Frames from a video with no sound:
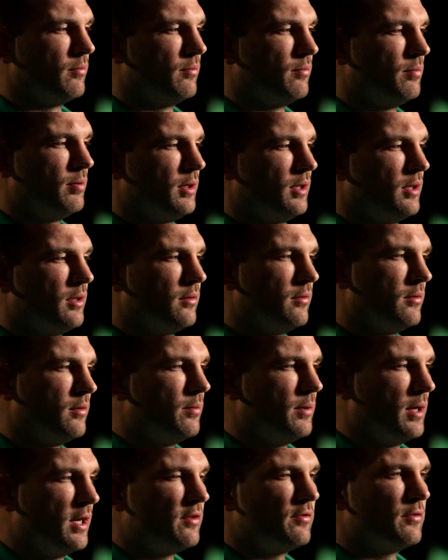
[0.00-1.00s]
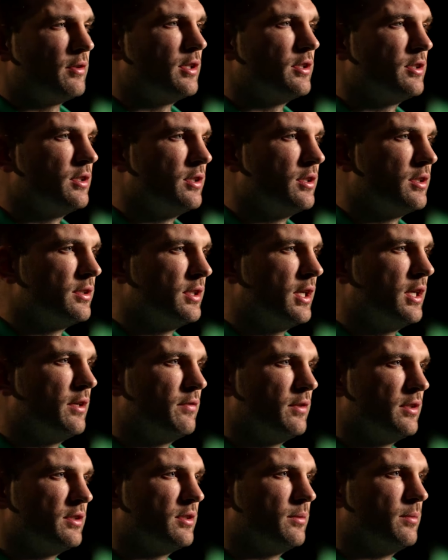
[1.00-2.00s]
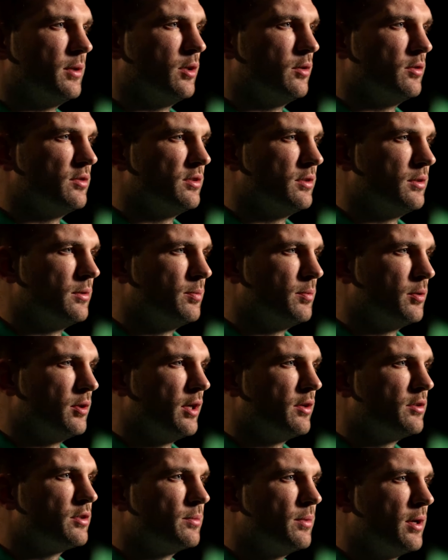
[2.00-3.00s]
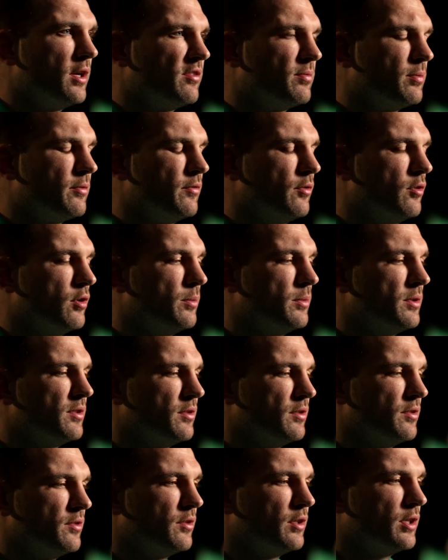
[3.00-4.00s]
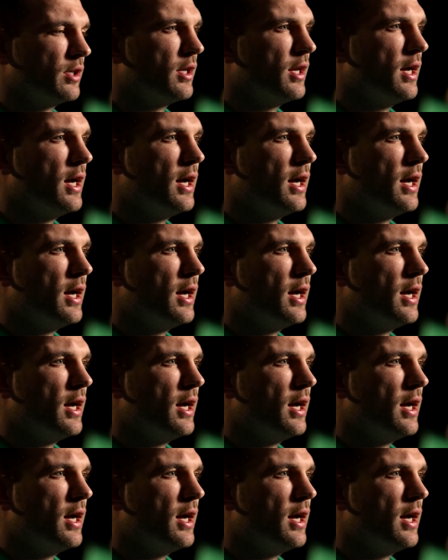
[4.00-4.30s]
be the best version of yourself, I suppose, and put out your best performances. So you kind of